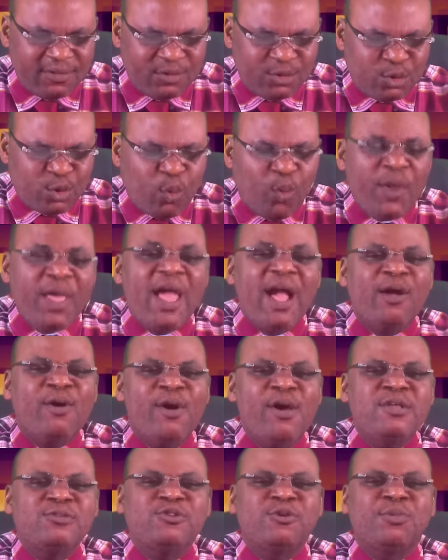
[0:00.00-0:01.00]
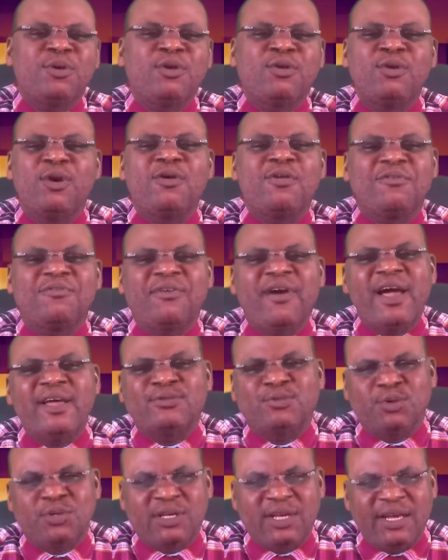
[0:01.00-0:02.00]
So we are going to be
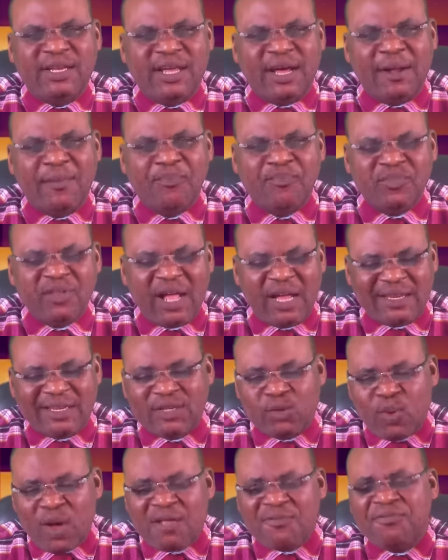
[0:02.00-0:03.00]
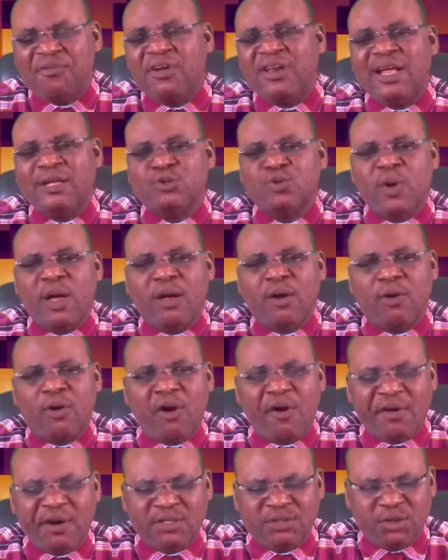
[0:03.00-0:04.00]
glorified together. And then he went further to
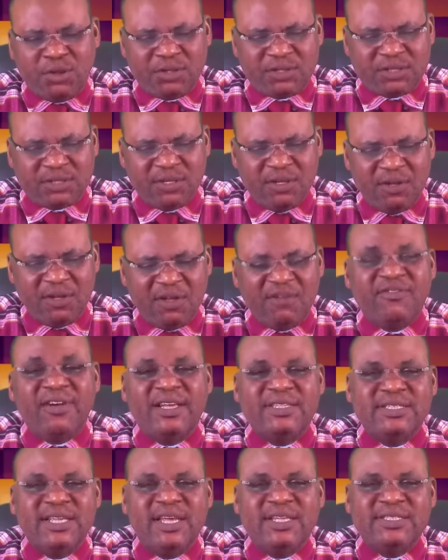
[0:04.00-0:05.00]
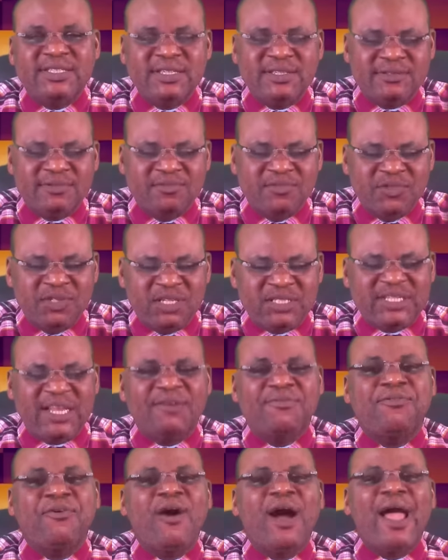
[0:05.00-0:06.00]
encourage us in verse 18. He
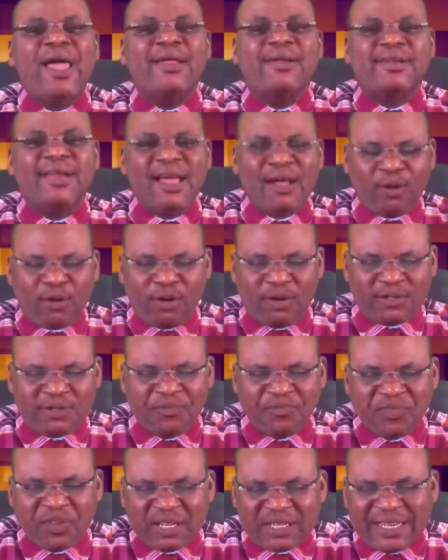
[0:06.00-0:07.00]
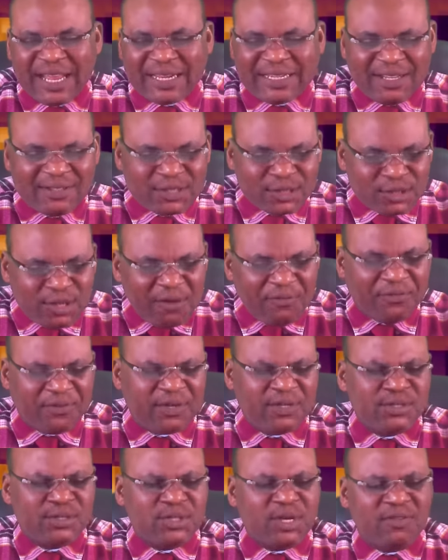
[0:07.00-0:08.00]
said, "For I reckon that the
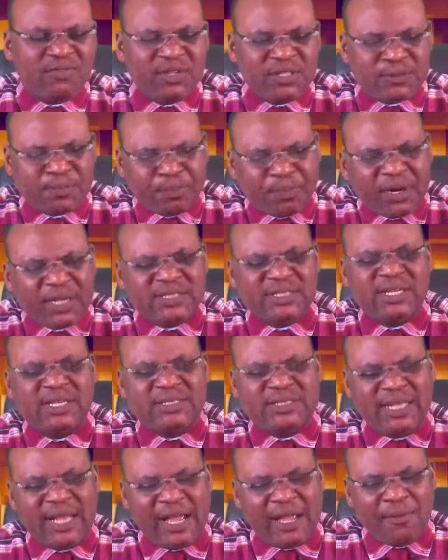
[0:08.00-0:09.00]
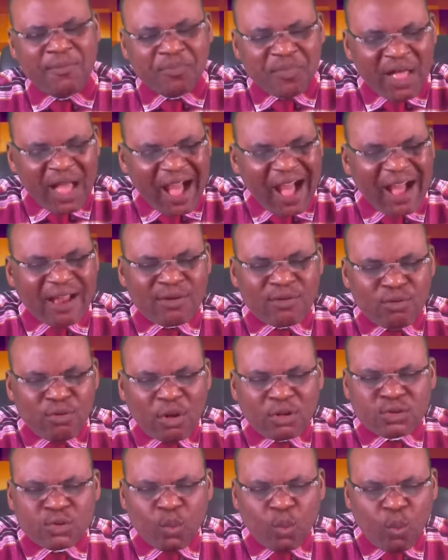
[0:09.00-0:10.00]
sufferings of this present time are
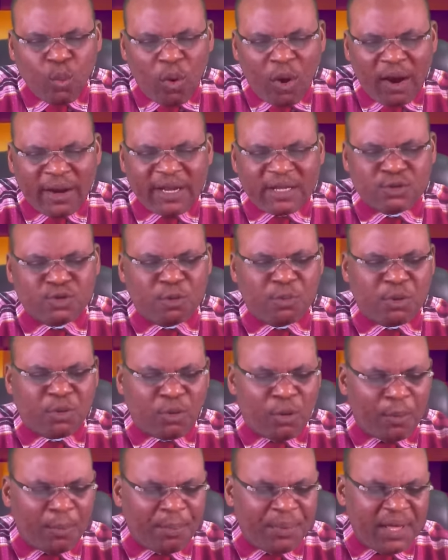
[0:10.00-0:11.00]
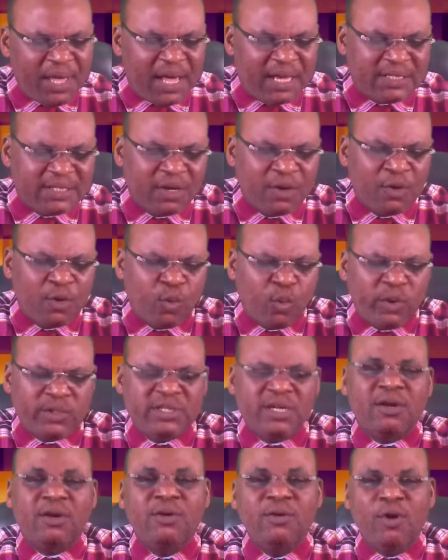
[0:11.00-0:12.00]
not worthy to be compared
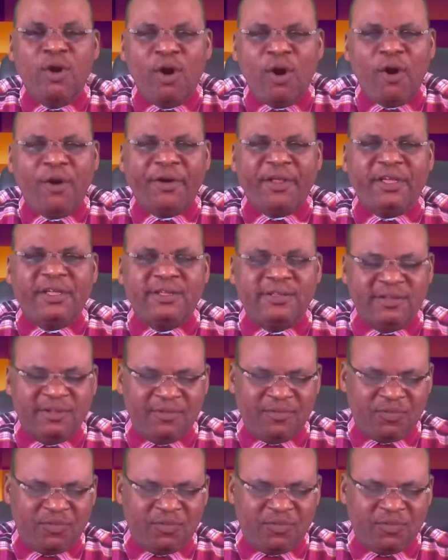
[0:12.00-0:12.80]
with the glory